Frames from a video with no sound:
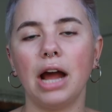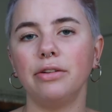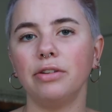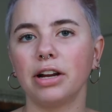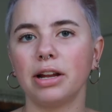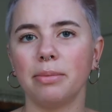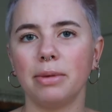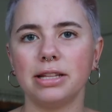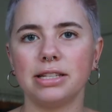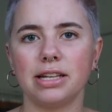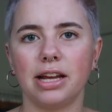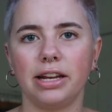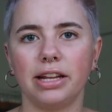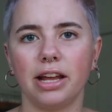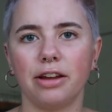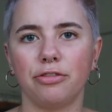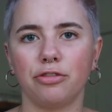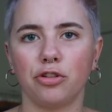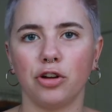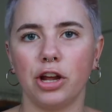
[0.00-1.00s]
I'd recommend
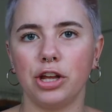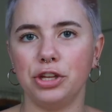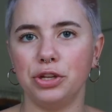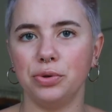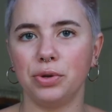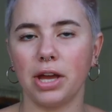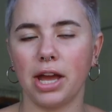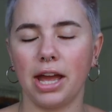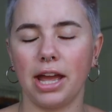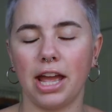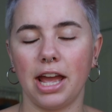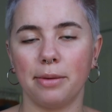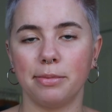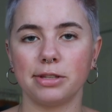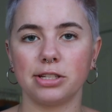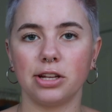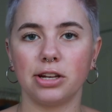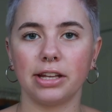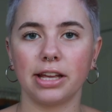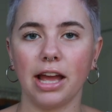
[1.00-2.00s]
signing up for a UK
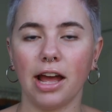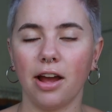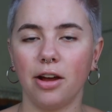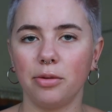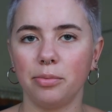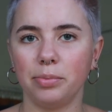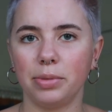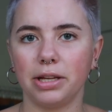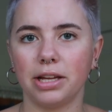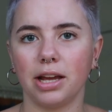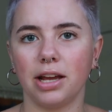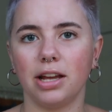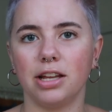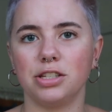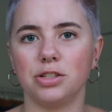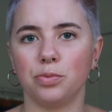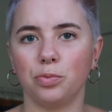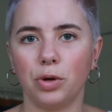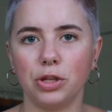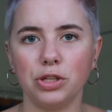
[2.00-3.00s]
Amazon account,
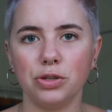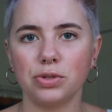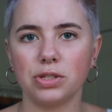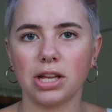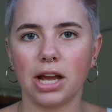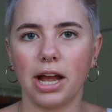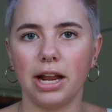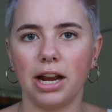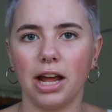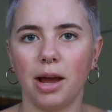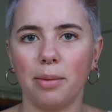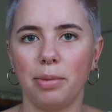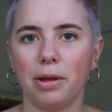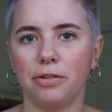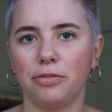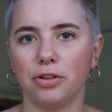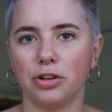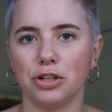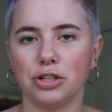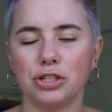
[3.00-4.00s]
because when you sign up,
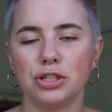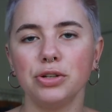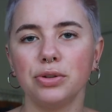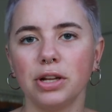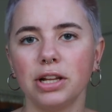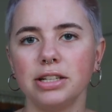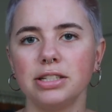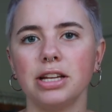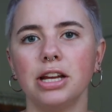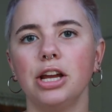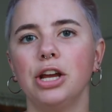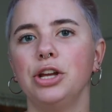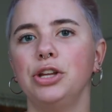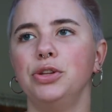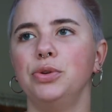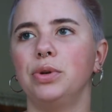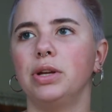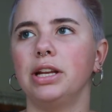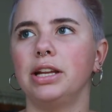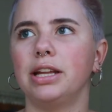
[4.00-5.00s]
if you're a student,
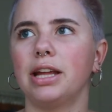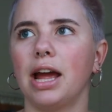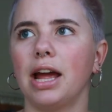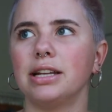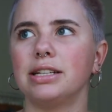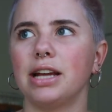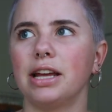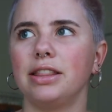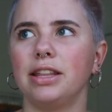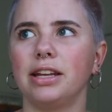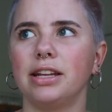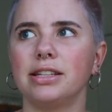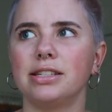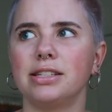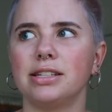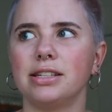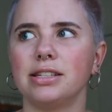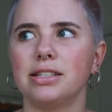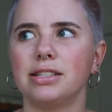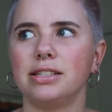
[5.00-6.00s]
you can get, I think
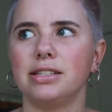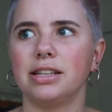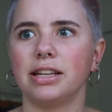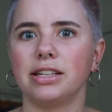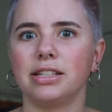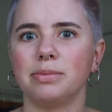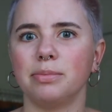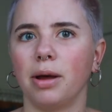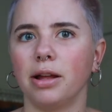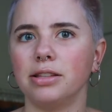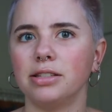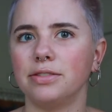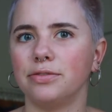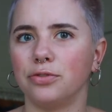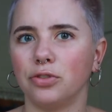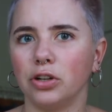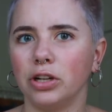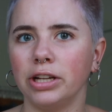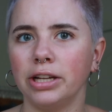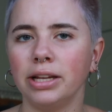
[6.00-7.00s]
it's 6 months
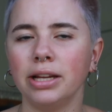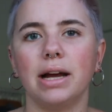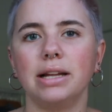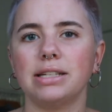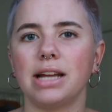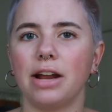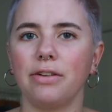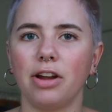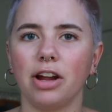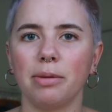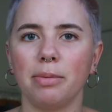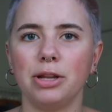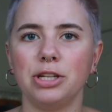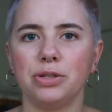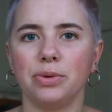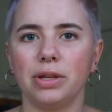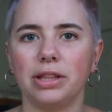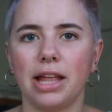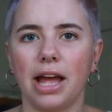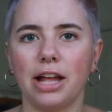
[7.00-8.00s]
free. But I'd recommend
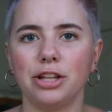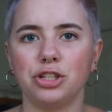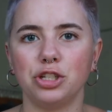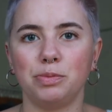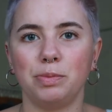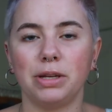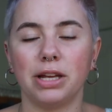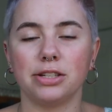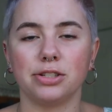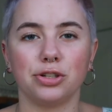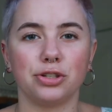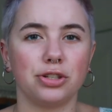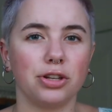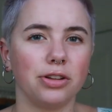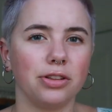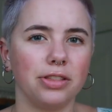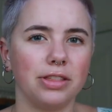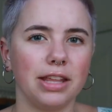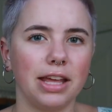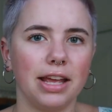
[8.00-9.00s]
doing that just because there's
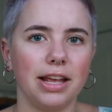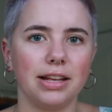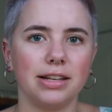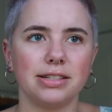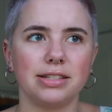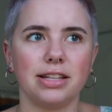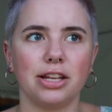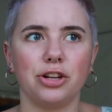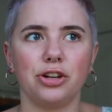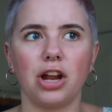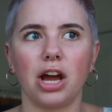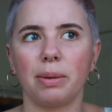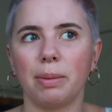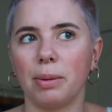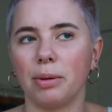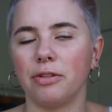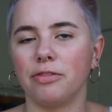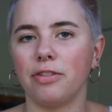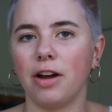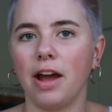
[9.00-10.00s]
certain things that you're not gonna
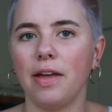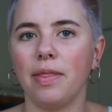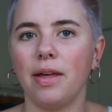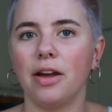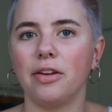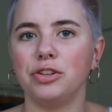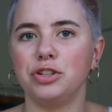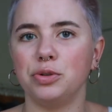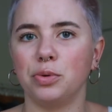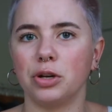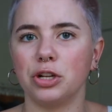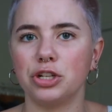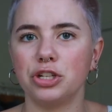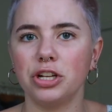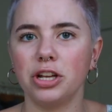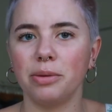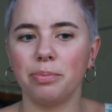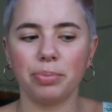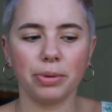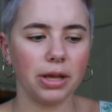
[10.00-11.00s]
be able to find there that you wanna
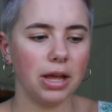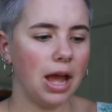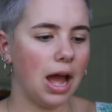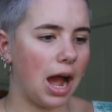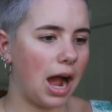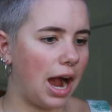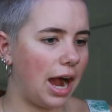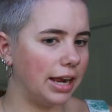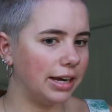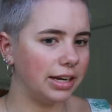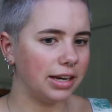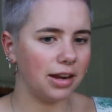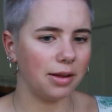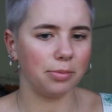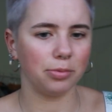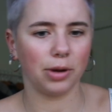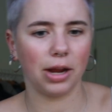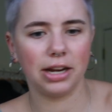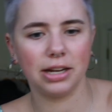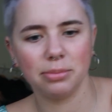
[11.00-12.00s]
ship. I ended
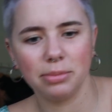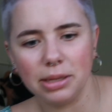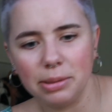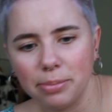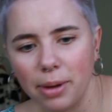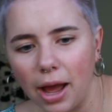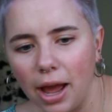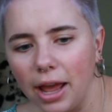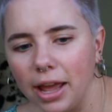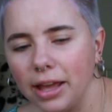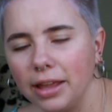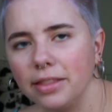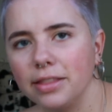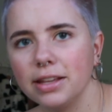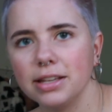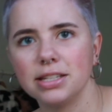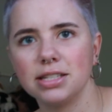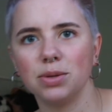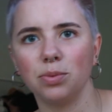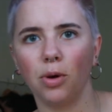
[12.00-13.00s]
up randomly buying
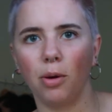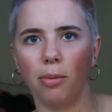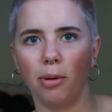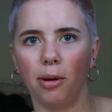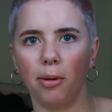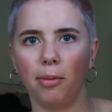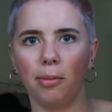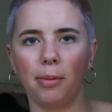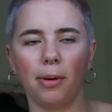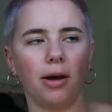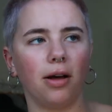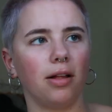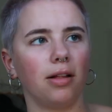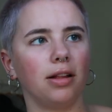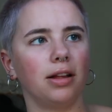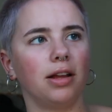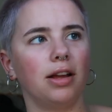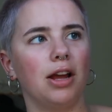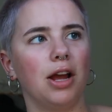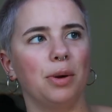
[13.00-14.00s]
this Woboba
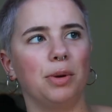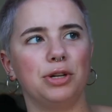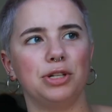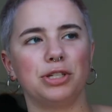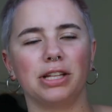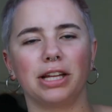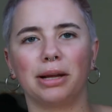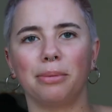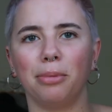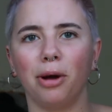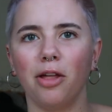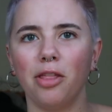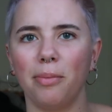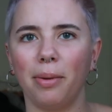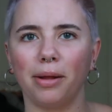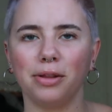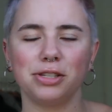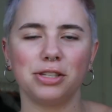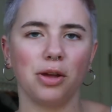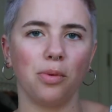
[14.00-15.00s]
ball, which is like a ball that
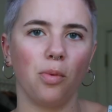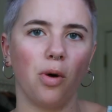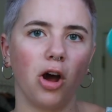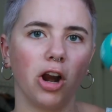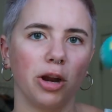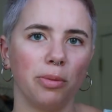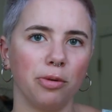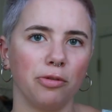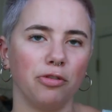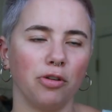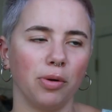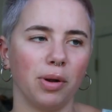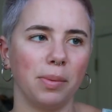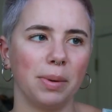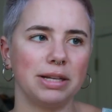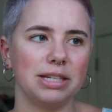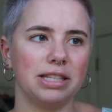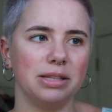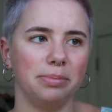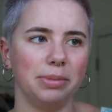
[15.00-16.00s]
bounces on water, before we
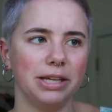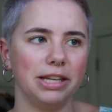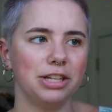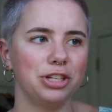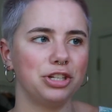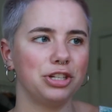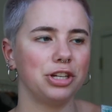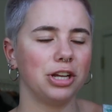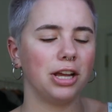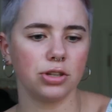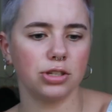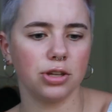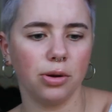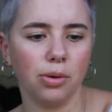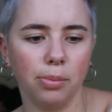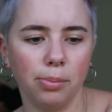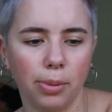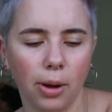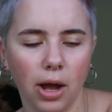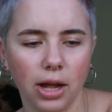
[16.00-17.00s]
went to the beach.
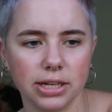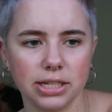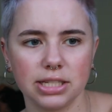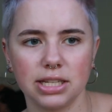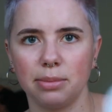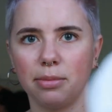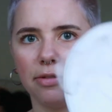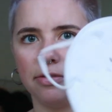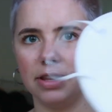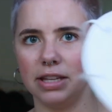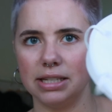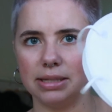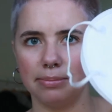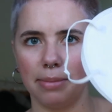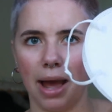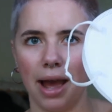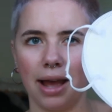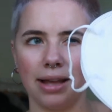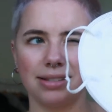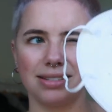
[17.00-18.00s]
Also bought some of these
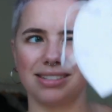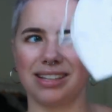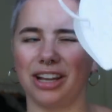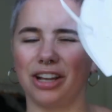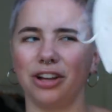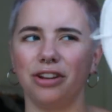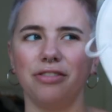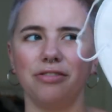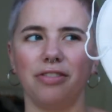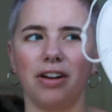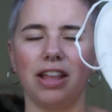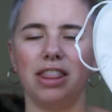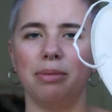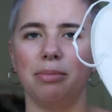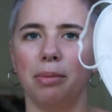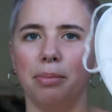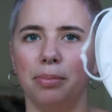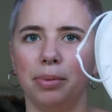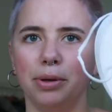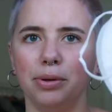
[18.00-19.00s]
masks. I couldn't find
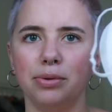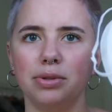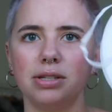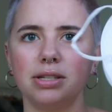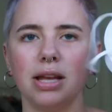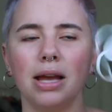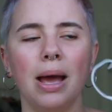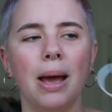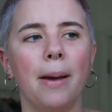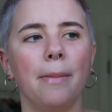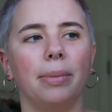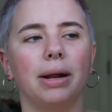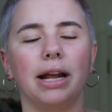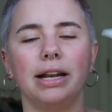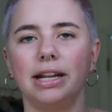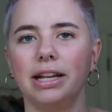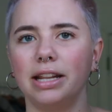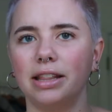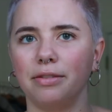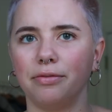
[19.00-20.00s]
them at Boots, but I
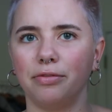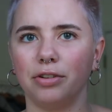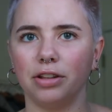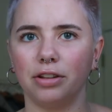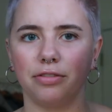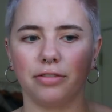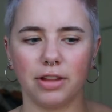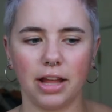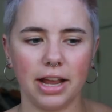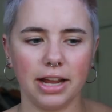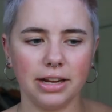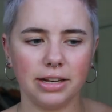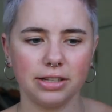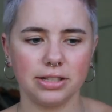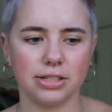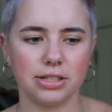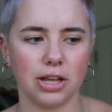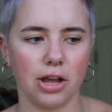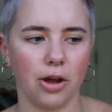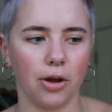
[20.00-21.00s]
needed them for the flight.
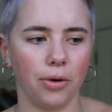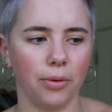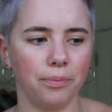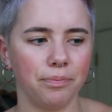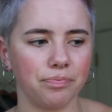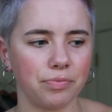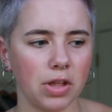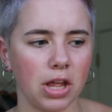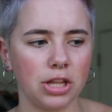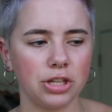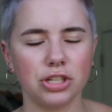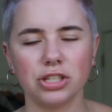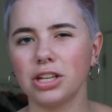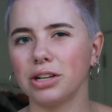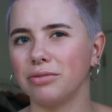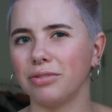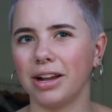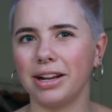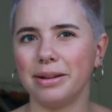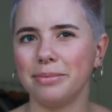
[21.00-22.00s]
So just
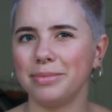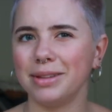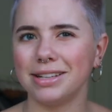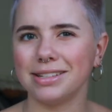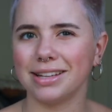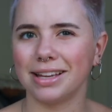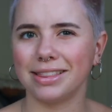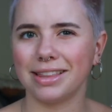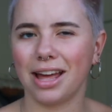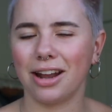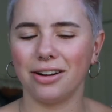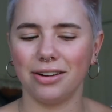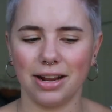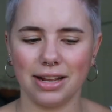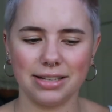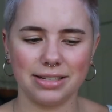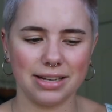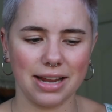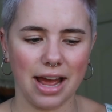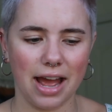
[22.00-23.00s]
like random things like that are
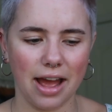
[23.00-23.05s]
nice to